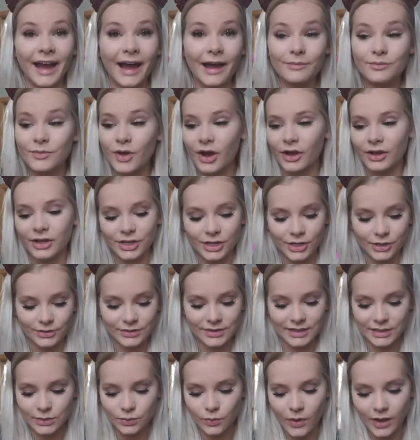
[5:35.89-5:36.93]
I'm not gonna use
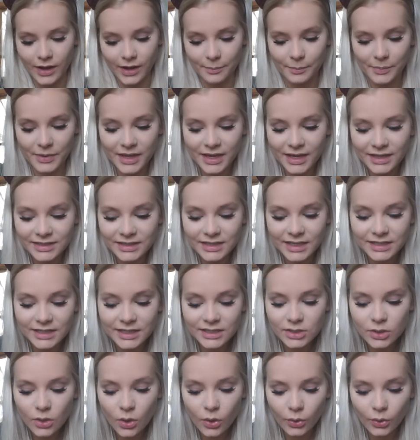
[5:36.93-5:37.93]
this one because this is the